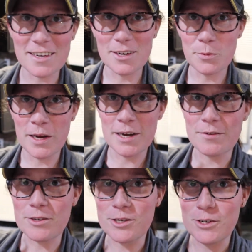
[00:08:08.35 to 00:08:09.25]
that we
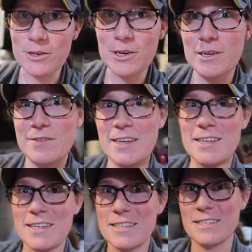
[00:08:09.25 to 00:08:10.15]
haven't shown off
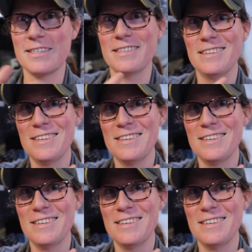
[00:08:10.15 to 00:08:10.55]
yet is